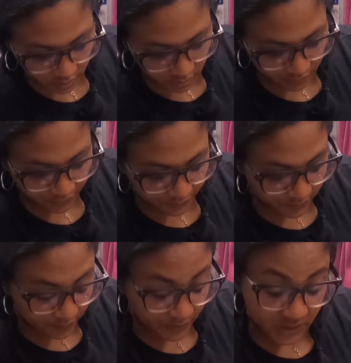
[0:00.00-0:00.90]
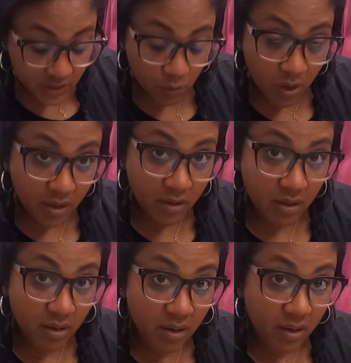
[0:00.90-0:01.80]
the fizzy
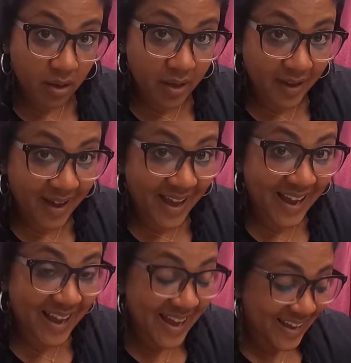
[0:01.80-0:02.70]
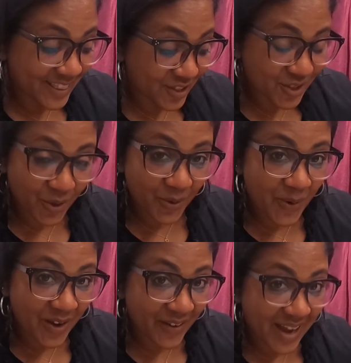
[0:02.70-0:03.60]
water, the soda
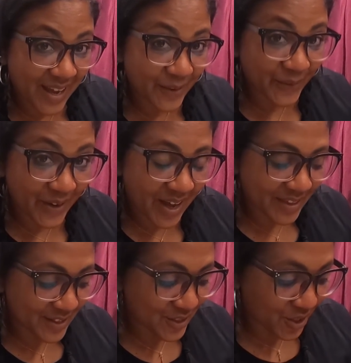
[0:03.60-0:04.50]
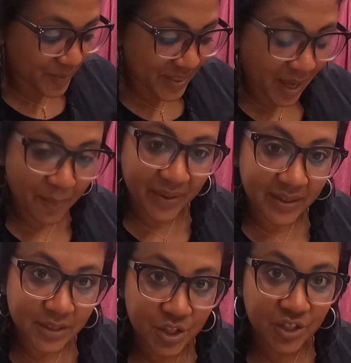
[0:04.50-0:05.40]
water. I don't know how they determine that,
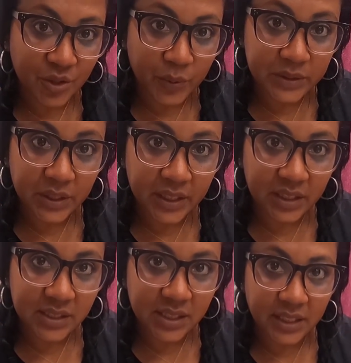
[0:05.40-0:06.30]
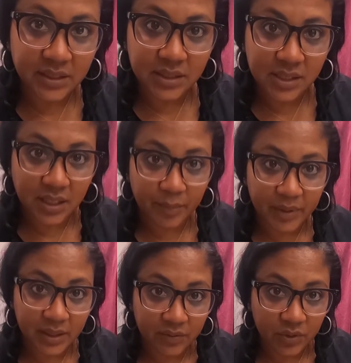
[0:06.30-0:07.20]
but she took one look at us and said, I'm
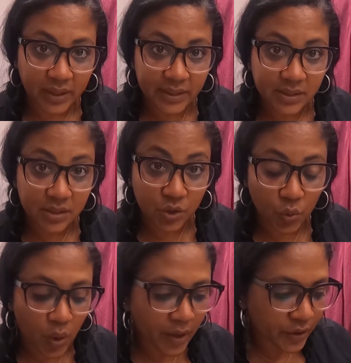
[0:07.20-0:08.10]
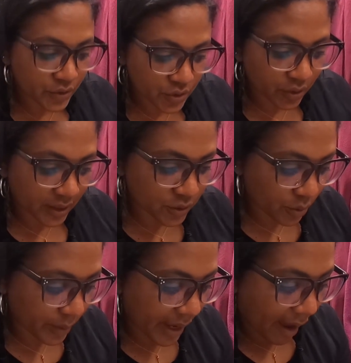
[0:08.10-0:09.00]
going to give you guys still water. So that's
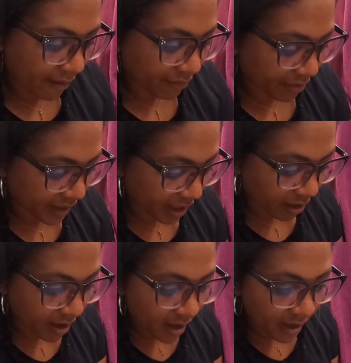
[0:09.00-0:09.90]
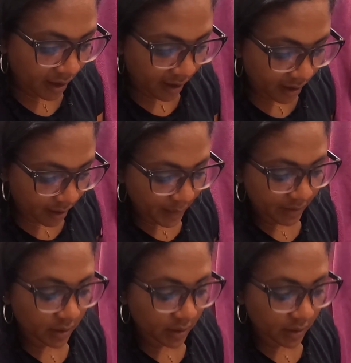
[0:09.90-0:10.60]
what we have there. And